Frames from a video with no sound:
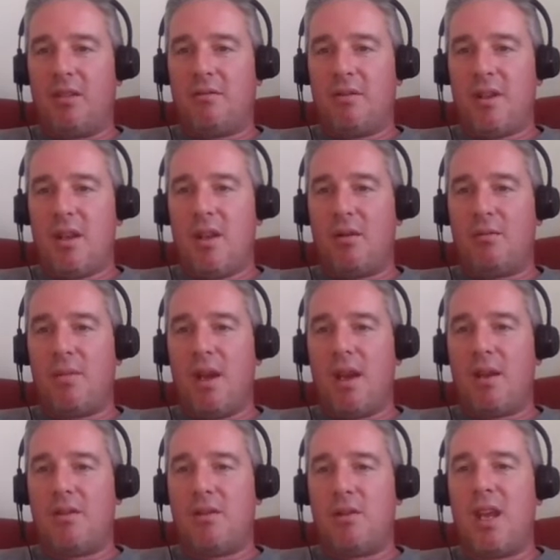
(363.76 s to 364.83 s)

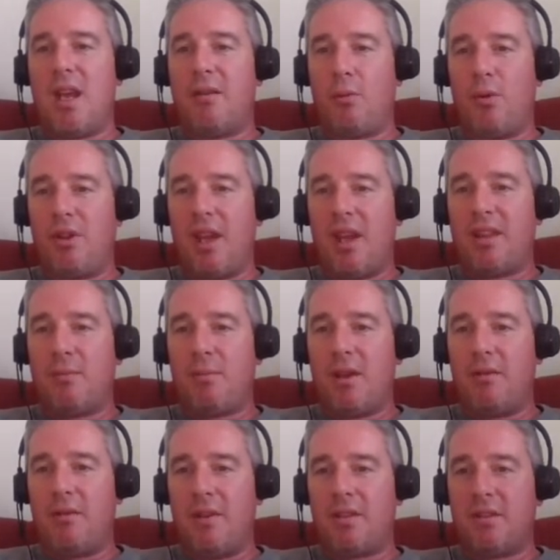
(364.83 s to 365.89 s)
and you get with that the
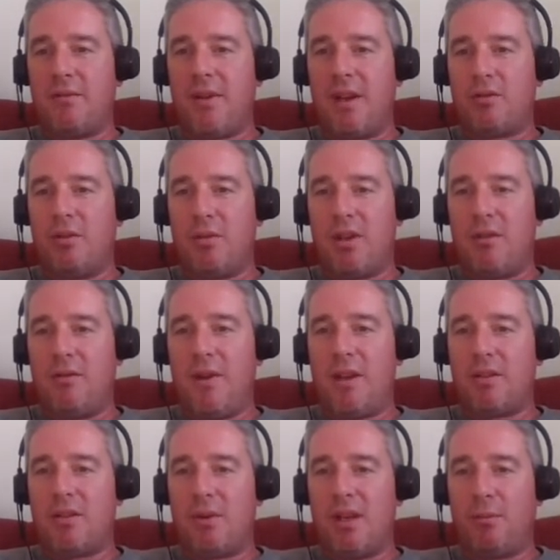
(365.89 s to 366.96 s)
benefits of factory
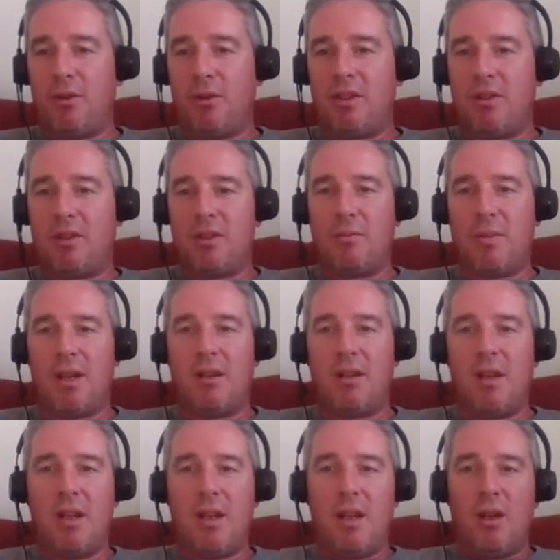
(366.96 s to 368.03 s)
manufacture, better precision and better
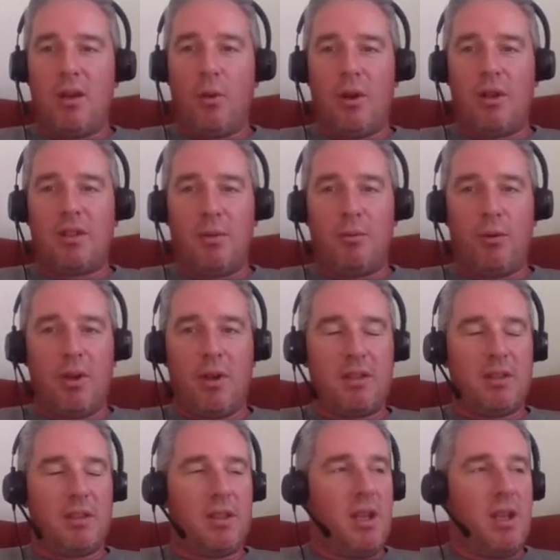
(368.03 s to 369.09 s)
quality of products.